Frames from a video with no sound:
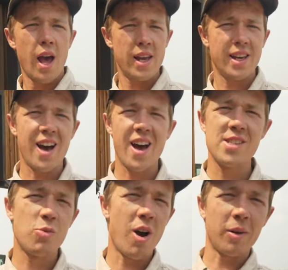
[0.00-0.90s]
Hey
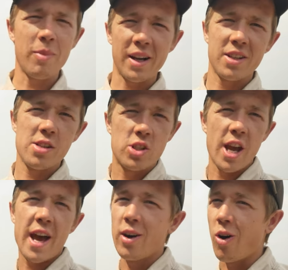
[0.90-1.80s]
guys, welcome back to the
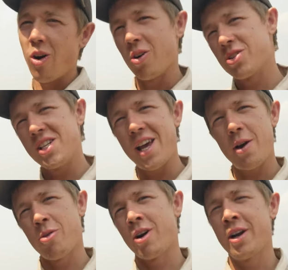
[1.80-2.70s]
channel.
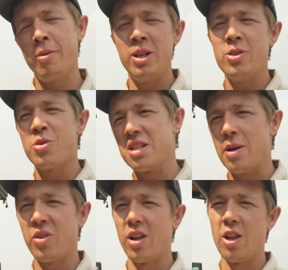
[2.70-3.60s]
Today we're gonna be doing
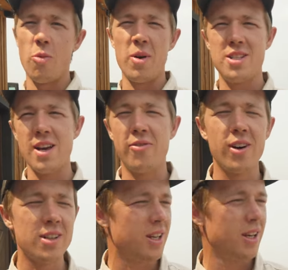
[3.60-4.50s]
something a little bit
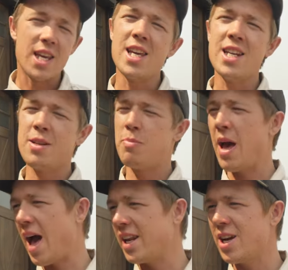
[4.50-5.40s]
different. Heated
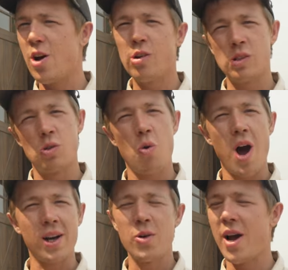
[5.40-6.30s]
patios,
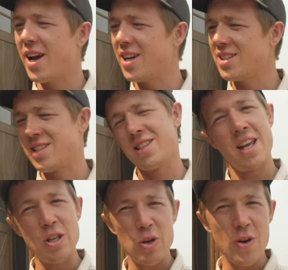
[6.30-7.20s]
walkways,
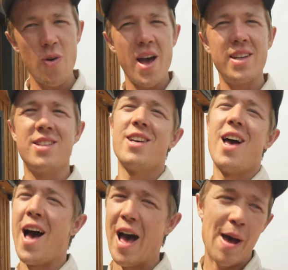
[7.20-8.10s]
can you do it?
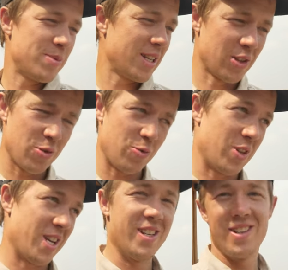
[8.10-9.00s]

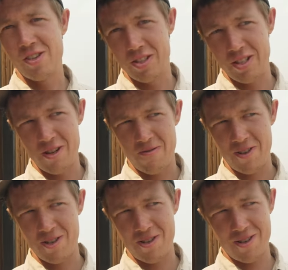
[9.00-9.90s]
Absolutely. Is it
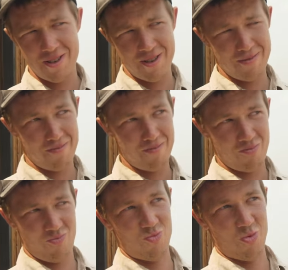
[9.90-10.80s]
efficient?
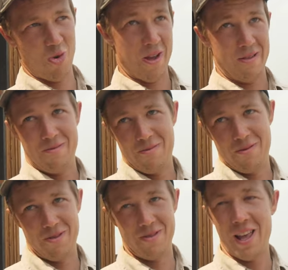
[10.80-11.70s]
Mm, I don't know.